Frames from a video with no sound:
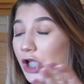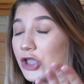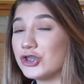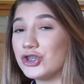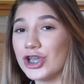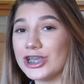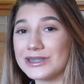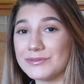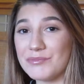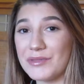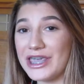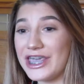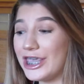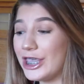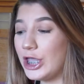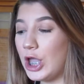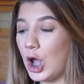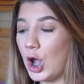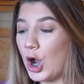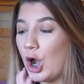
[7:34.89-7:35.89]
just
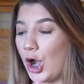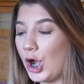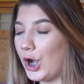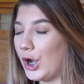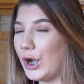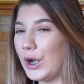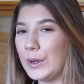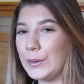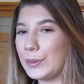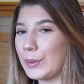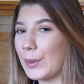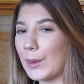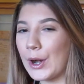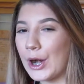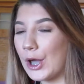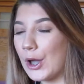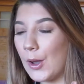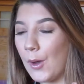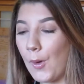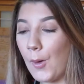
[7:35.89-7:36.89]
me, or
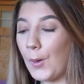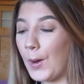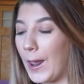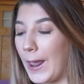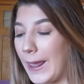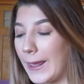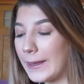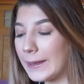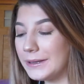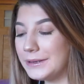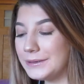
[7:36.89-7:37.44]
okay?